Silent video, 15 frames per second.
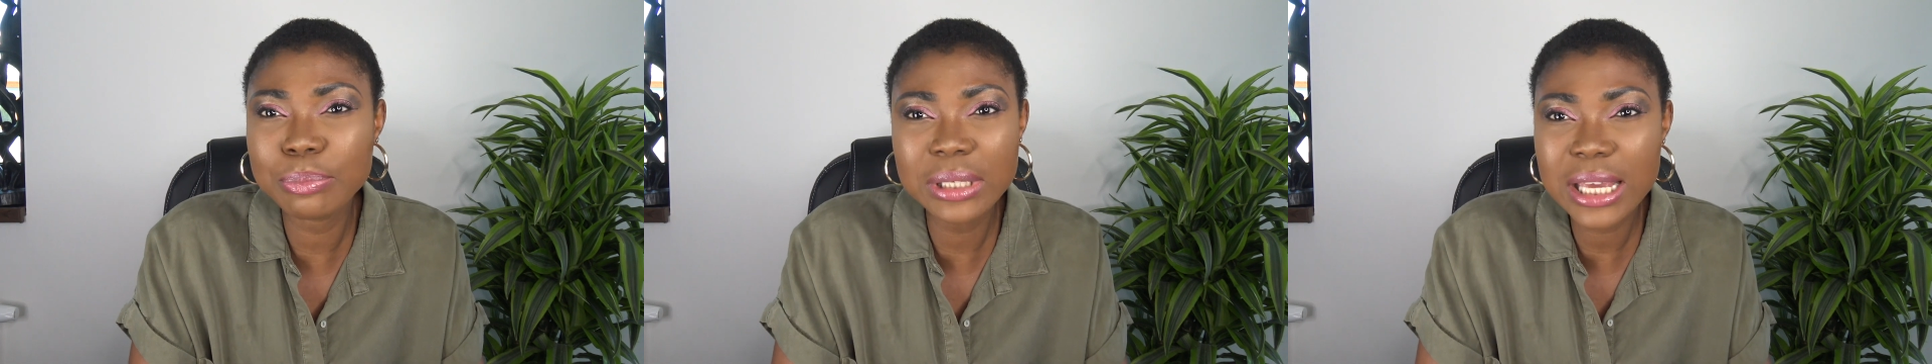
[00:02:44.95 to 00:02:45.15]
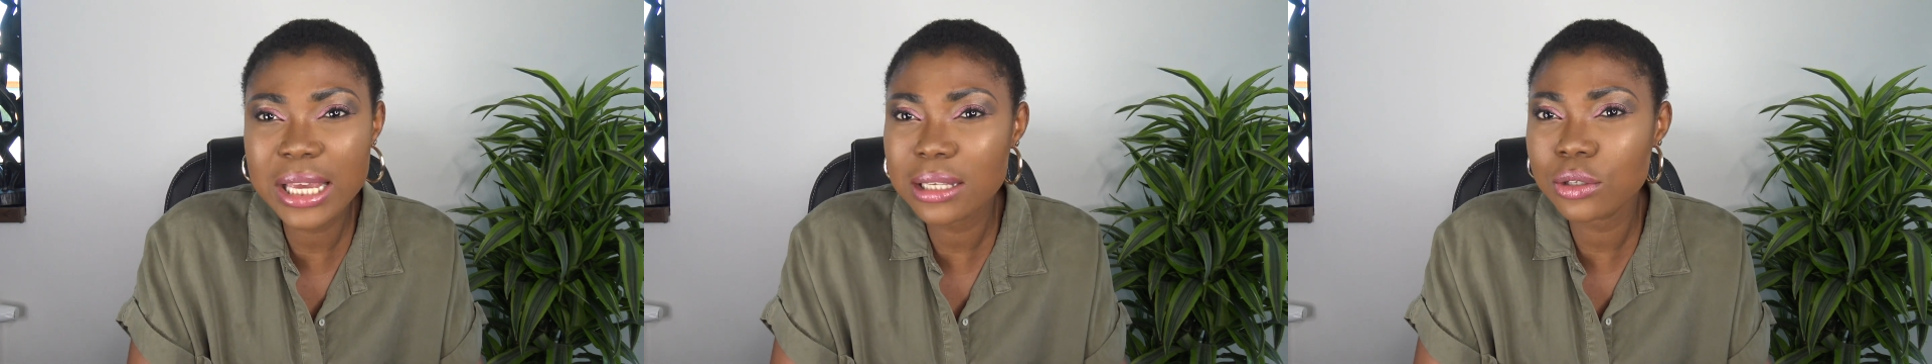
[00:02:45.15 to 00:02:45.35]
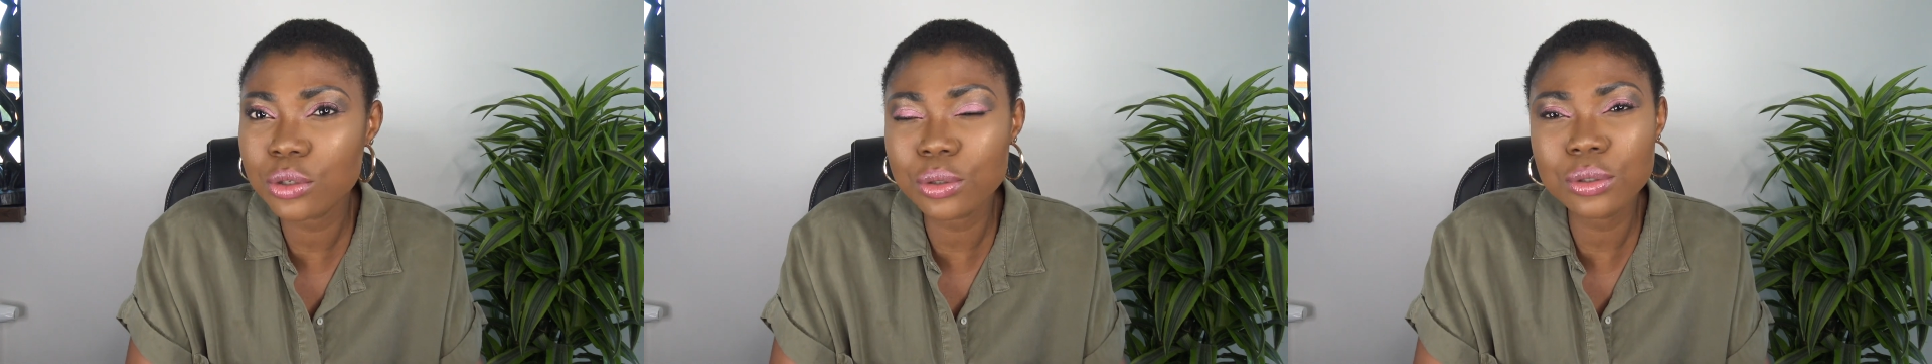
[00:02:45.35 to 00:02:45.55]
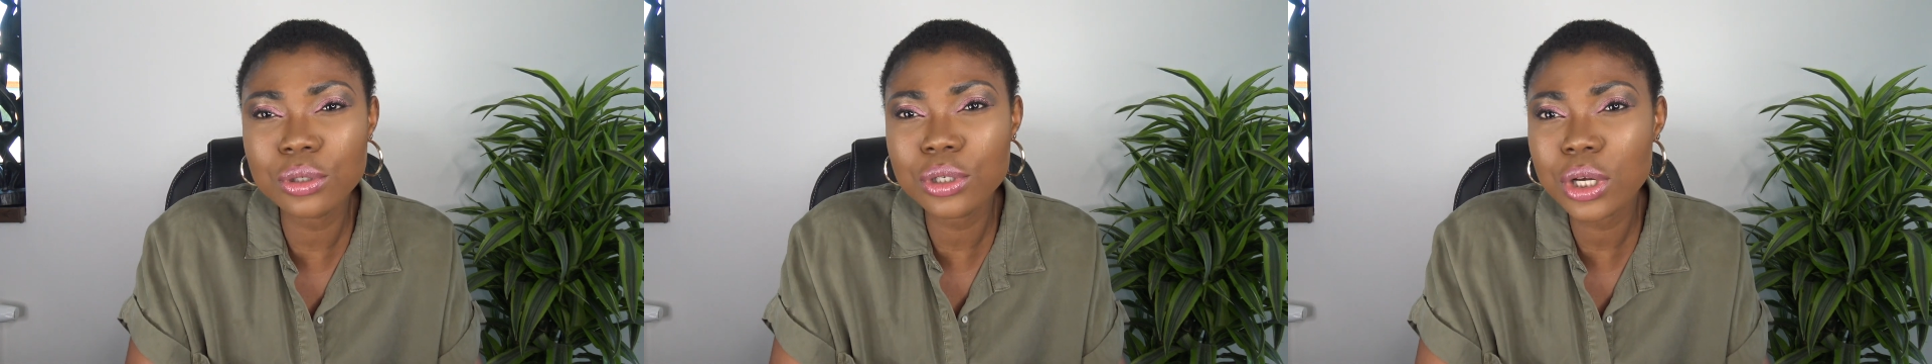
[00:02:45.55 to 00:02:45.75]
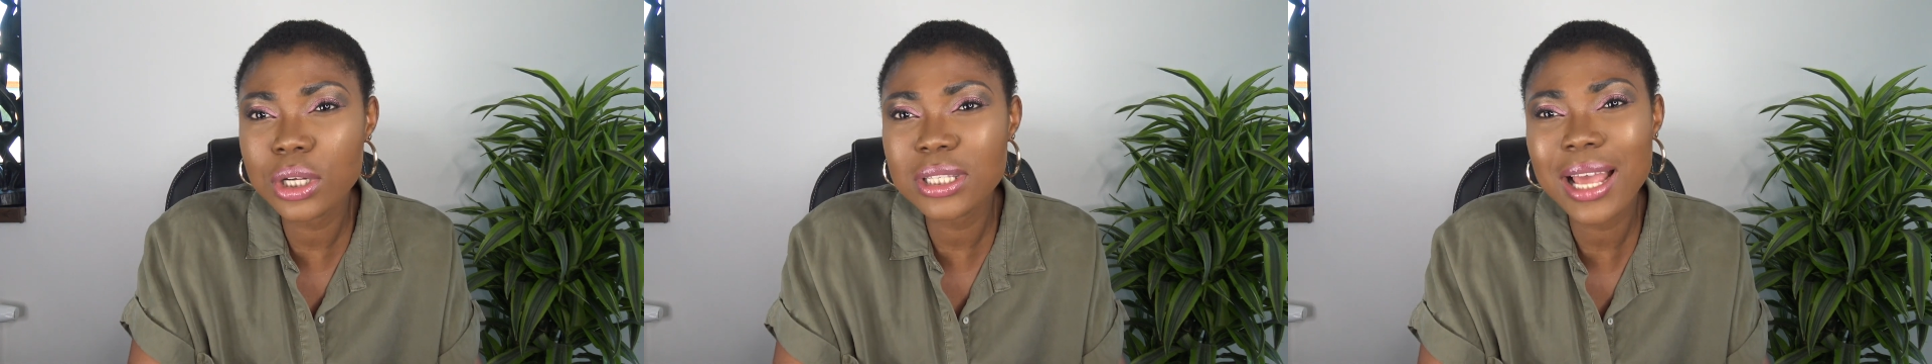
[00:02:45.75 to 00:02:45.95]
please do
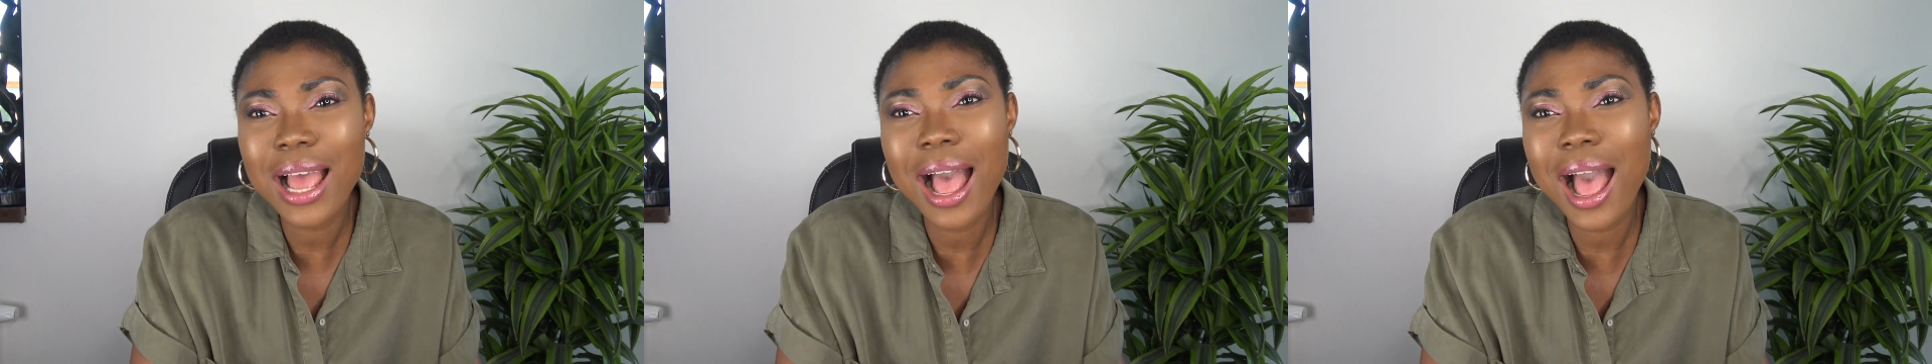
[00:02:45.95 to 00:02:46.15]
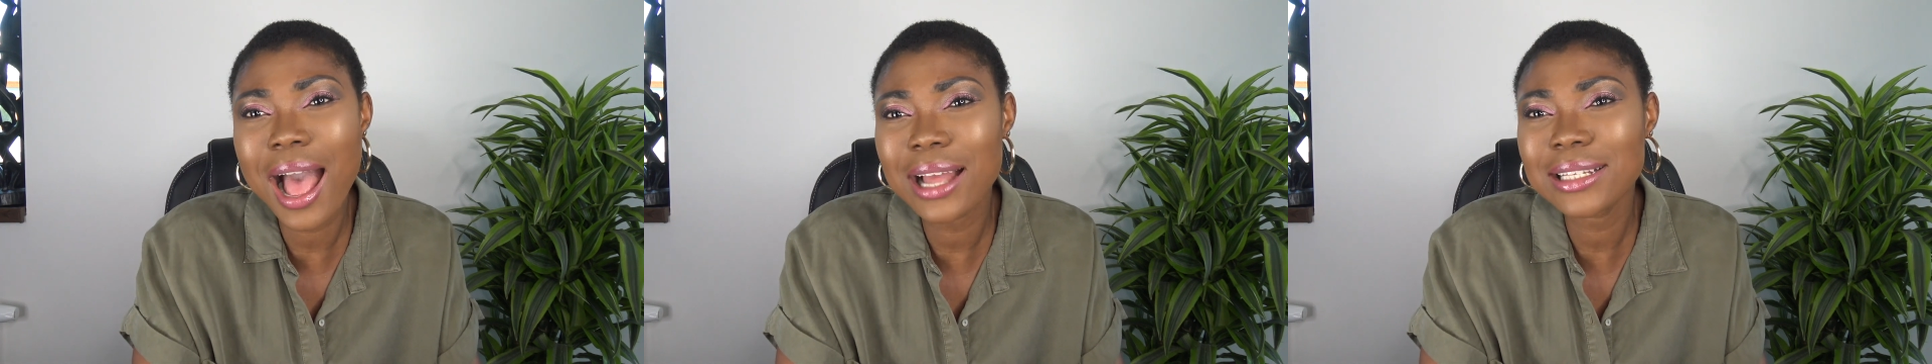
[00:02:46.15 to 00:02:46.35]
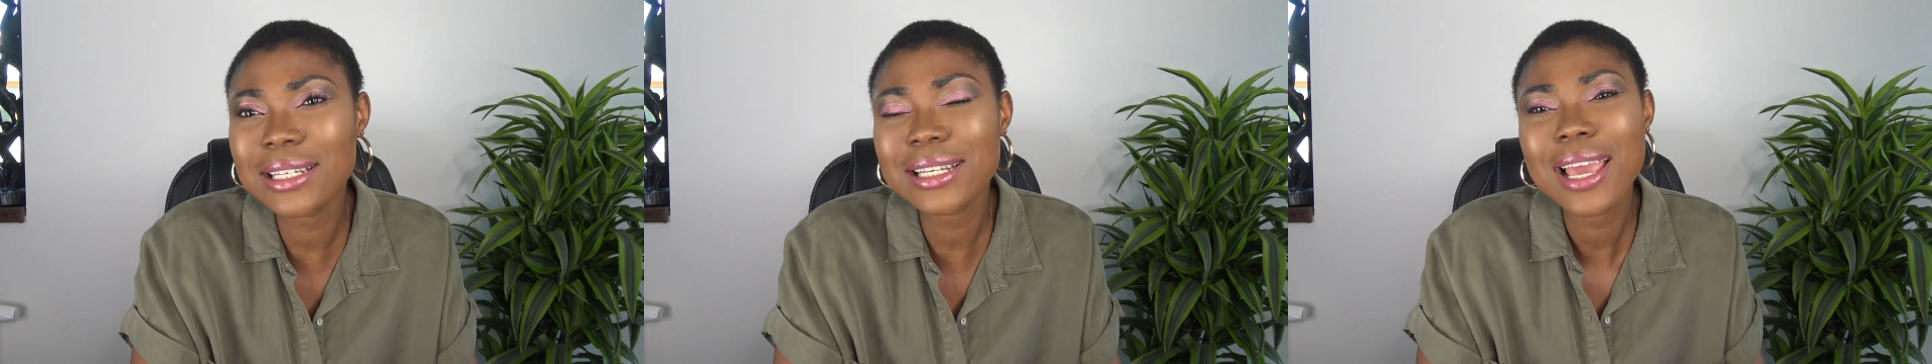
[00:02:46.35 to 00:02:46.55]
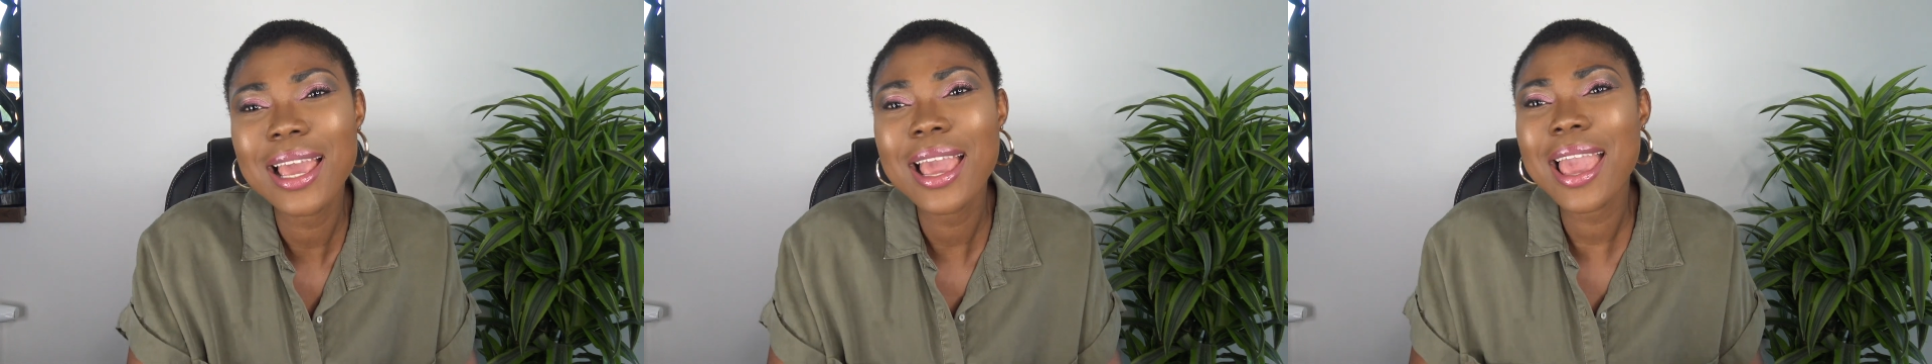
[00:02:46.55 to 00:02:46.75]
not add